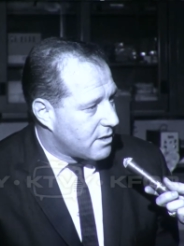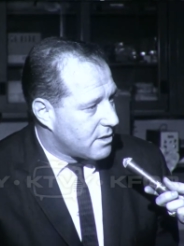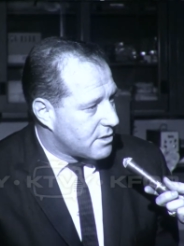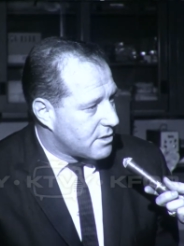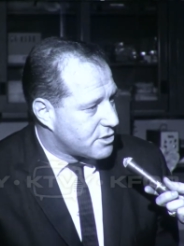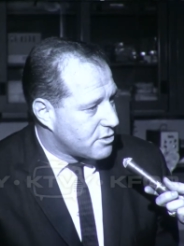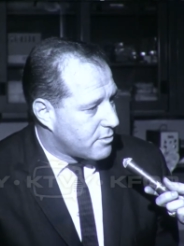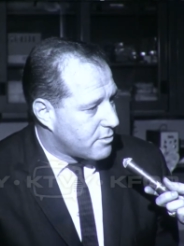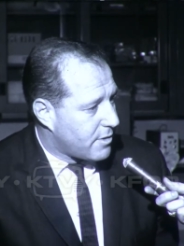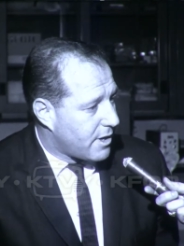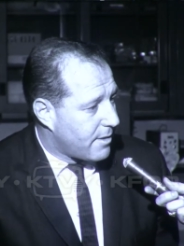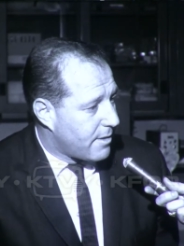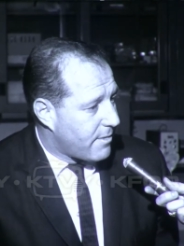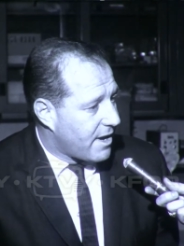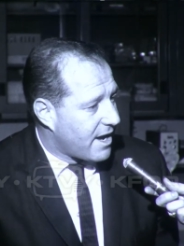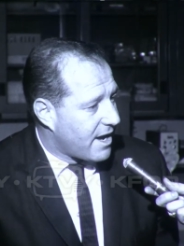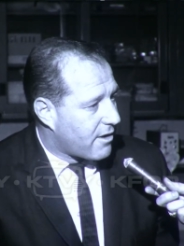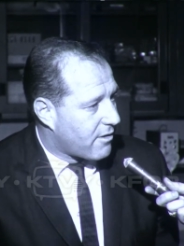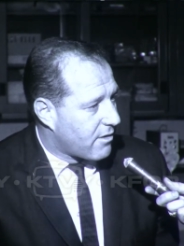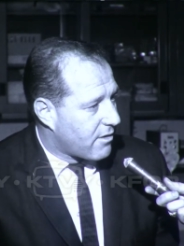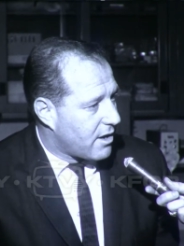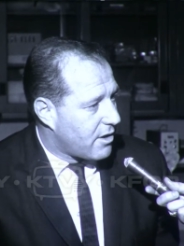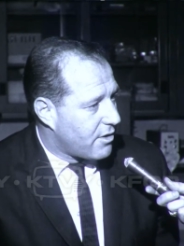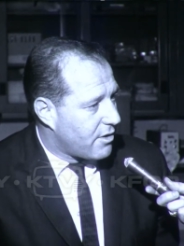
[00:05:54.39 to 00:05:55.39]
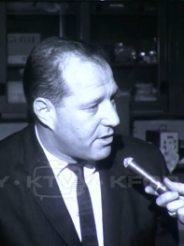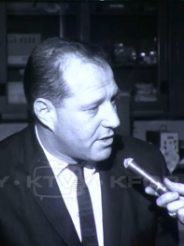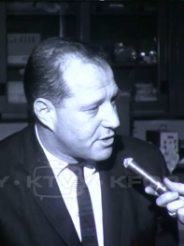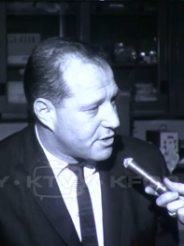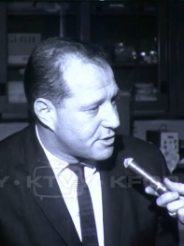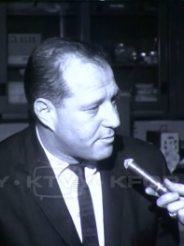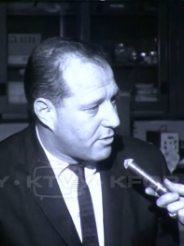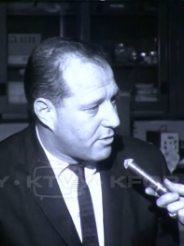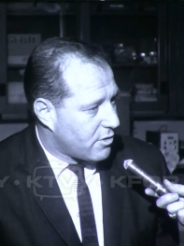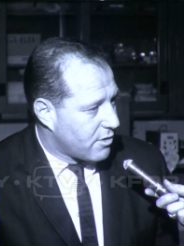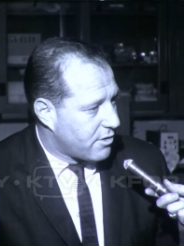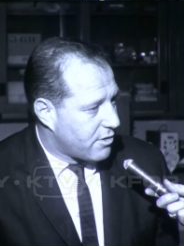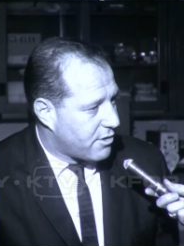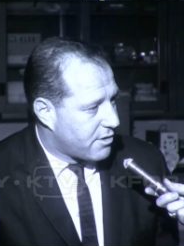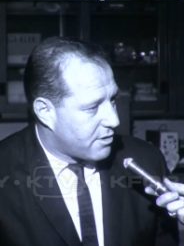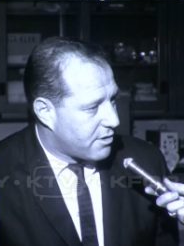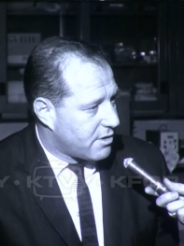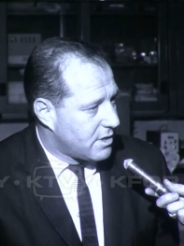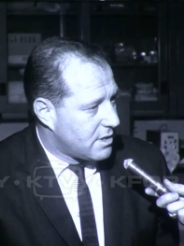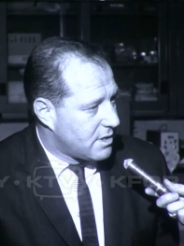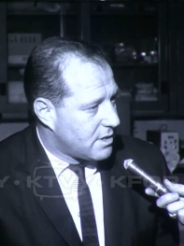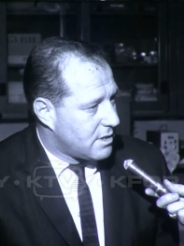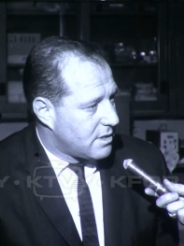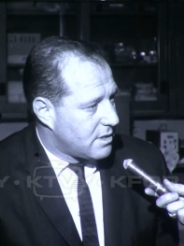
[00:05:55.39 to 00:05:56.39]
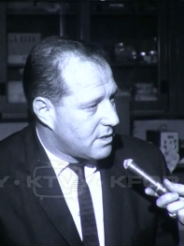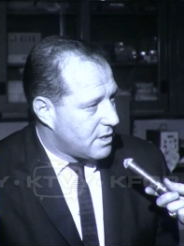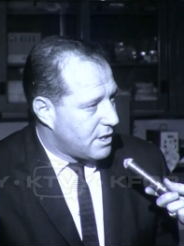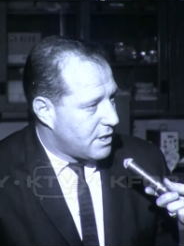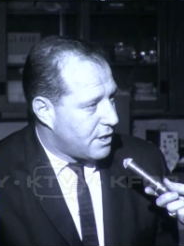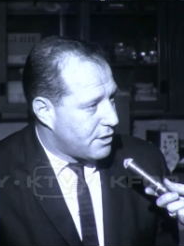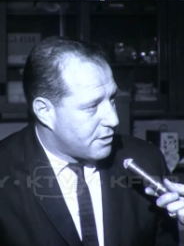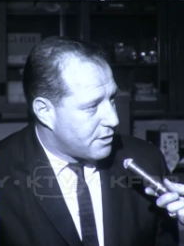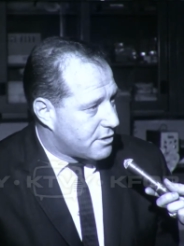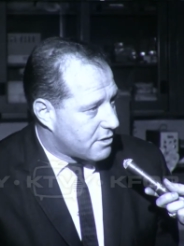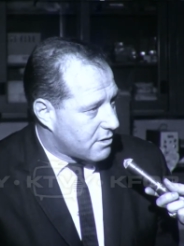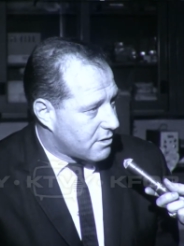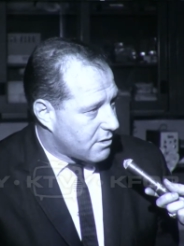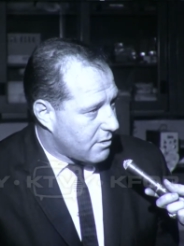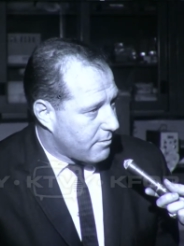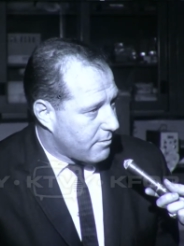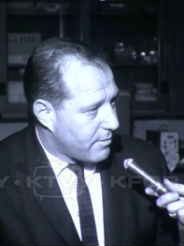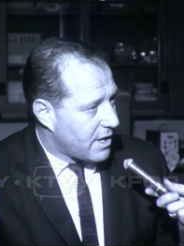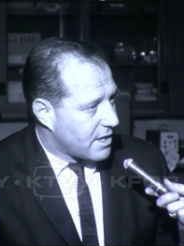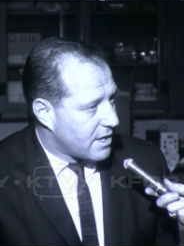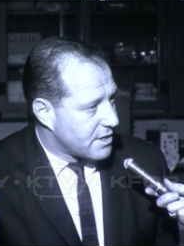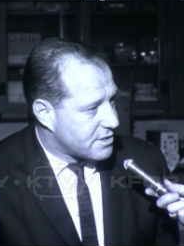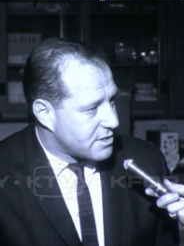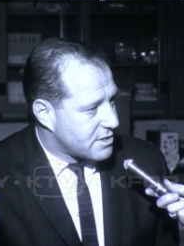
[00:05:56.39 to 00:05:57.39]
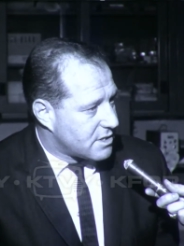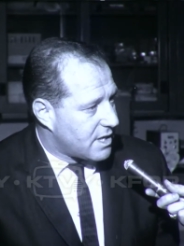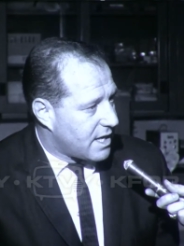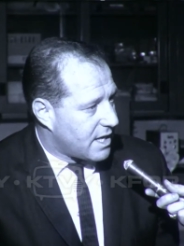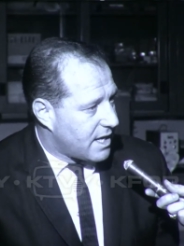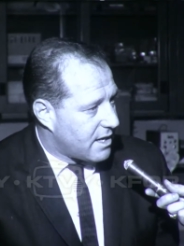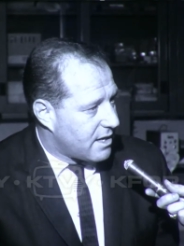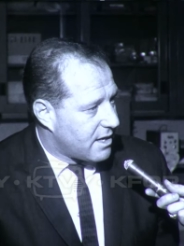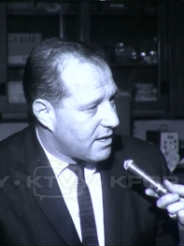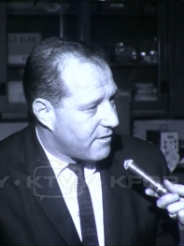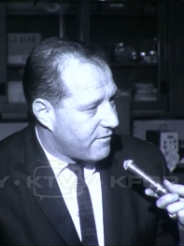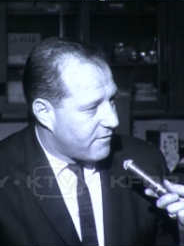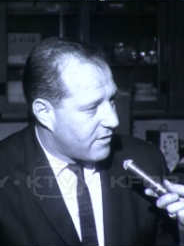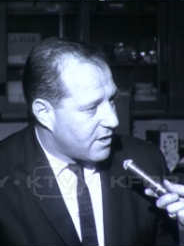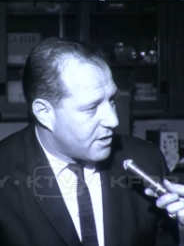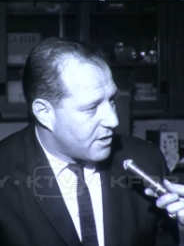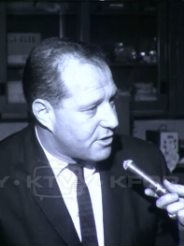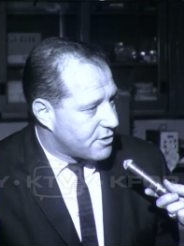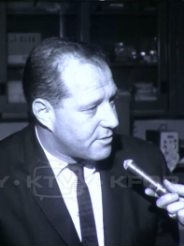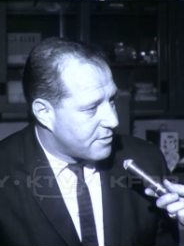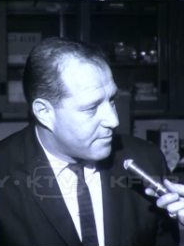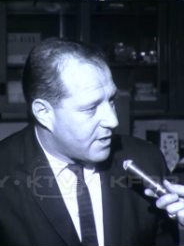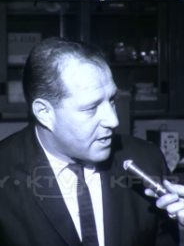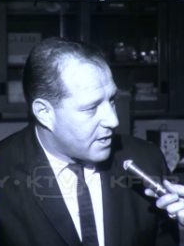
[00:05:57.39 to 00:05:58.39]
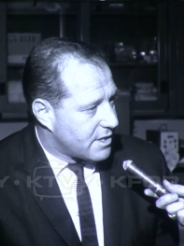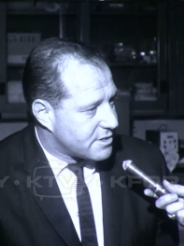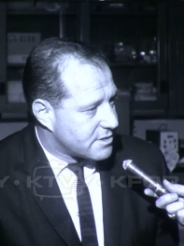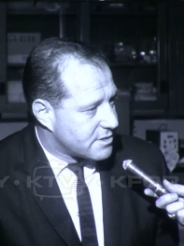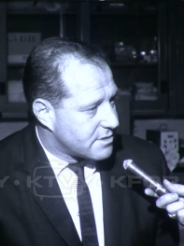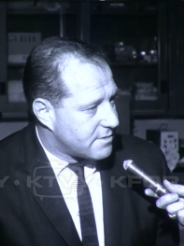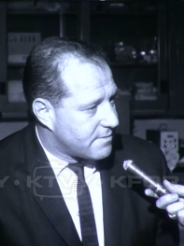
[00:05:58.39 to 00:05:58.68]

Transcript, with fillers: So my background is both internal medicine and aviation medicine.